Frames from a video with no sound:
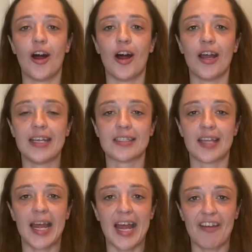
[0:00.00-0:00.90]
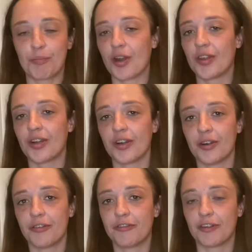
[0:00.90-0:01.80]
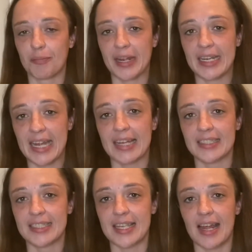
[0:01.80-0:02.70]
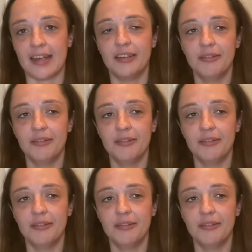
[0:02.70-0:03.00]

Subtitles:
He's a half brother from my dad's side.